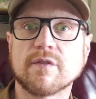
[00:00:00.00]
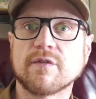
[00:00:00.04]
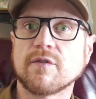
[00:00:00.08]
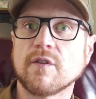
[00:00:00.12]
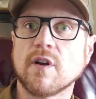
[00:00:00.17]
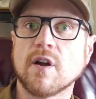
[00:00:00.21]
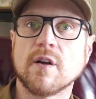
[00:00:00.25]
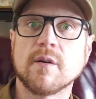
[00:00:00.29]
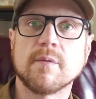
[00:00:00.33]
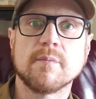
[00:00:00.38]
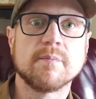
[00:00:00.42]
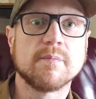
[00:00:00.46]

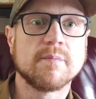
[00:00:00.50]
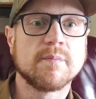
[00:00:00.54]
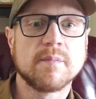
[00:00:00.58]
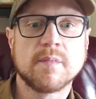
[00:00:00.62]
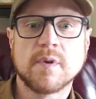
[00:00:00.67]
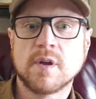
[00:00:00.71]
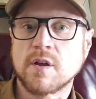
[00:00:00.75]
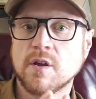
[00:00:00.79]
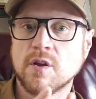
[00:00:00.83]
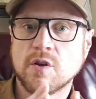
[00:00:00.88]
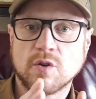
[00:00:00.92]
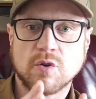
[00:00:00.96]
from
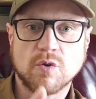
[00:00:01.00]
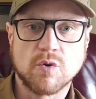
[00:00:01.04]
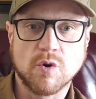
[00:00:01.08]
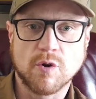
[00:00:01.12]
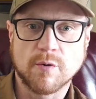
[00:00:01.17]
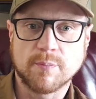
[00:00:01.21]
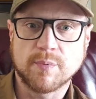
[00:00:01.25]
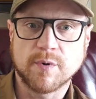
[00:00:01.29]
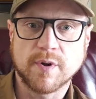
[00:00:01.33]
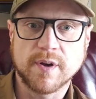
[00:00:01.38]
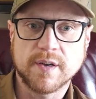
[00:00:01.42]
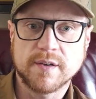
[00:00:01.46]

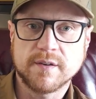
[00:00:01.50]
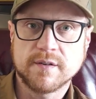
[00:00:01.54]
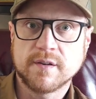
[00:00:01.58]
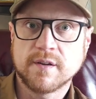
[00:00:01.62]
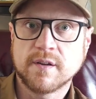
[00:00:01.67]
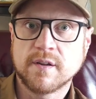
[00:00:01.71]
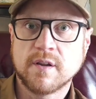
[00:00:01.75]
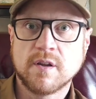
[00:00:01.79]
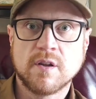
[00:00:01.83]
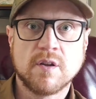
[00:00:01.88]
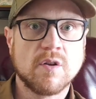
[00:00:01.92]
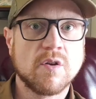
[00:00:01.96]
corporate
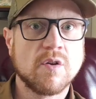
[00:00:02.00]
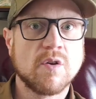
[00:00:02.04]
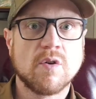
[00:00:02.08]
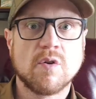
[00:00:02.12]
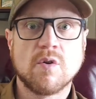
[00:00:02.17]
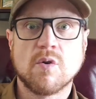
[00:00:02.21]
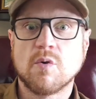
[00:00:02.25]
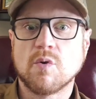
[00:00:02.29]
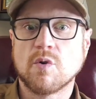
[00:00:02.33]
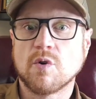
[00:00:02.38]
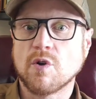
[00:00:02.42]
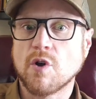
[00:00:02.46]

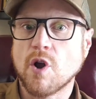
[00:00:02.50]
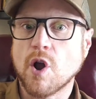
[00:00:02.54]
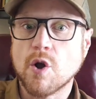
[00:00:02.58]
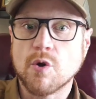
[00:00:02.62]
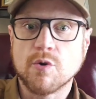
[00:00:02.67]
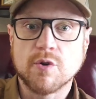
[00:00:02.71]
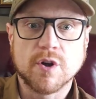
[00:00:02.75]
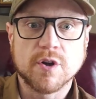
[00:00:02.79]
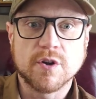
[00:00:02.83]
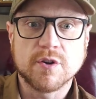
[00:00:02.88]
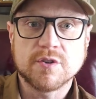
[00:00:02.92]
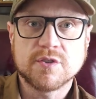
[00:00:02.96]
or
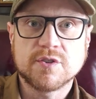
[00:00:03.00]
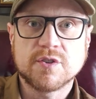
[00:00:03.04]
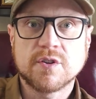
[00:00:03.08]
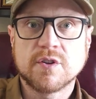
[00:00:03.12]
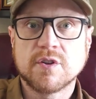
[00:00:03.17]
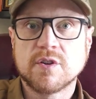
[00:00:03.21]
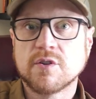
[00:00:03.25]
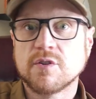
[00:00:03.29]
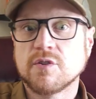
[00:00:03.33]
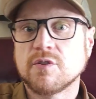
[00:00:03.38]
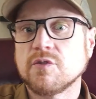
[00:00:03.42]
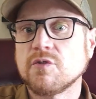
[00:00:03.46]
owners
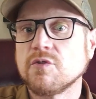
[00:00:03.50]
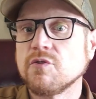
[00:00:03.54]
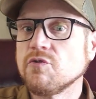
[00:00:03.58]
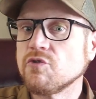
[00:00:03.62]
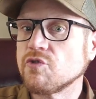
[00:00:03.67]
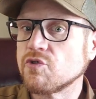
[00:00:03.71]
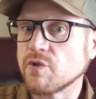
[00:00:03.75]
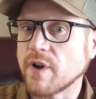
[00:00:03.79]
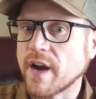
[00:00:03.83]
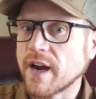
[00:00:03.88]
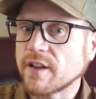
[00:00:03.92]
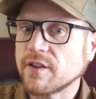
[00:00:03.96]

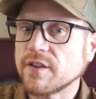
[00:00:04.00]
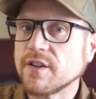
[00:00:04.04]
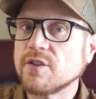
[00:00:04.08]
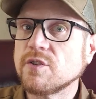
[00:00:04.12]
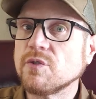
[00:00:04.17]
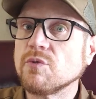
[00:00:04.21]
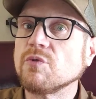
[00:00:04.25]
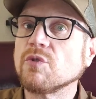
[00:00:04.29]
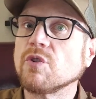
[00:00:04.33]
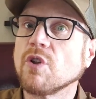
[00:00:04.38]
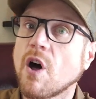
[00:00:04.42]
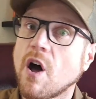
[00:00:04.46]
directly
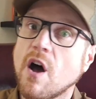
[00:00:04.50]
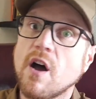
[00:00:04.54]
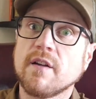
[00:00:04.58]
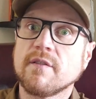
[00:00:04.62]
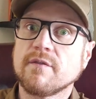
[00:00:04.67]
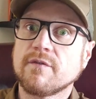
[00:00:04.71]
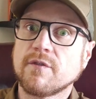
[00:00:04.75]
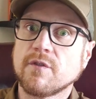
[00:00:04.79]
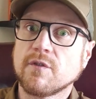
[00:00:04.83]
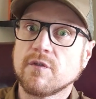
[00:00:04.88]
to law